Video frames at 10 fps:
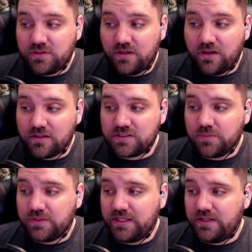you can
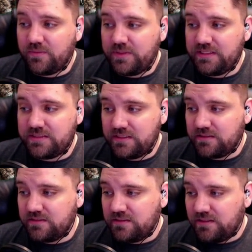also play it on
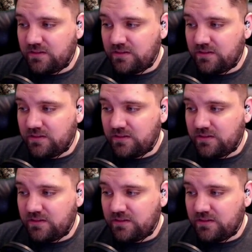PC.